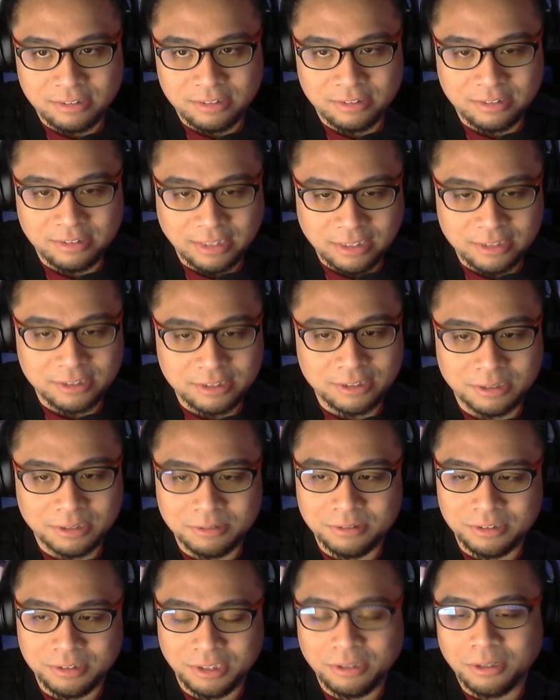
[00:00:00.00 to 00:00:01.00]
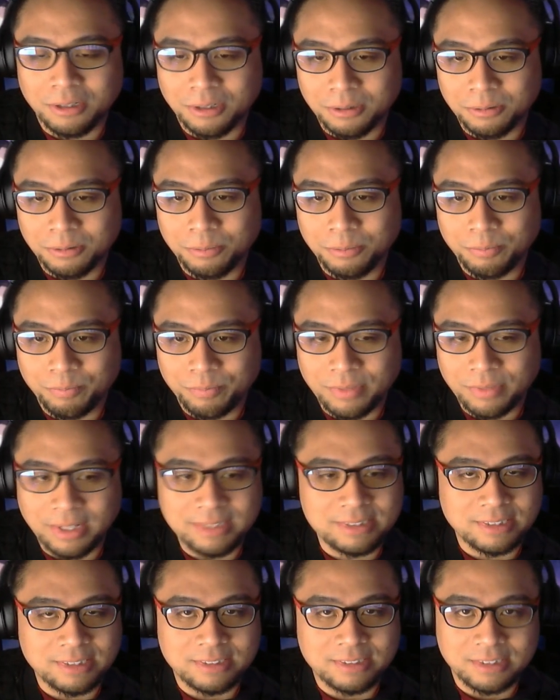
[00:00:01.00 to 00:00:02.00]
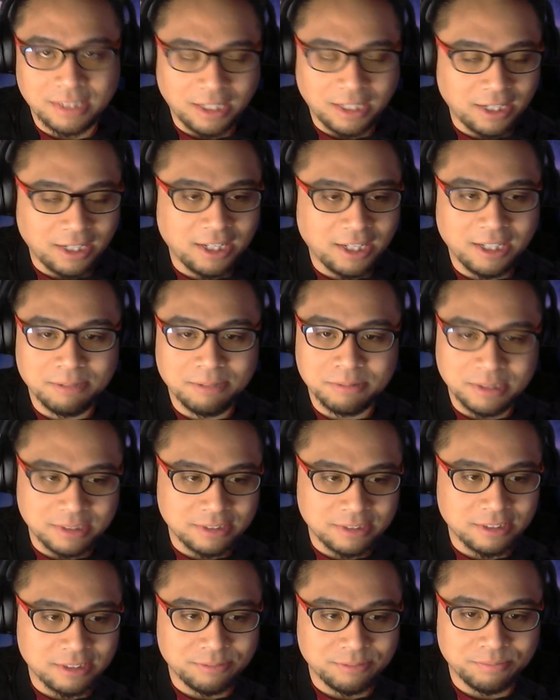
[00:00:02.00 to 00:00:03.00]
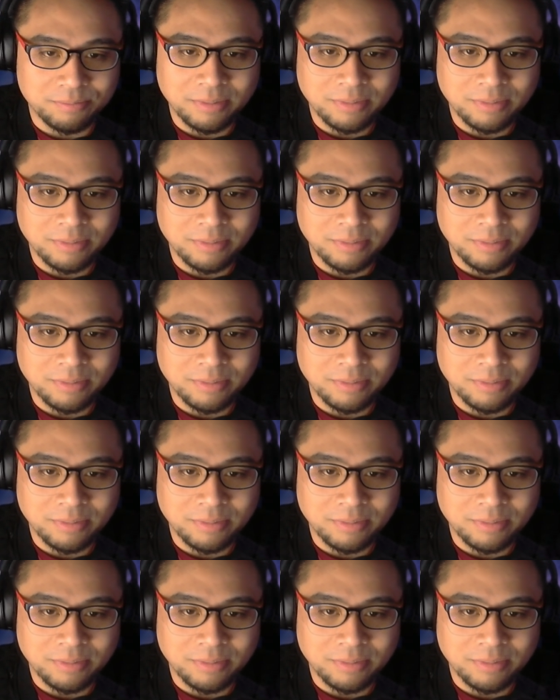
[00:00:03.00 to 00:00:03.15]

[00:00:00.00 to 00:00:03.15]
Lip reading: Zenless Zone Zero. It's the same system.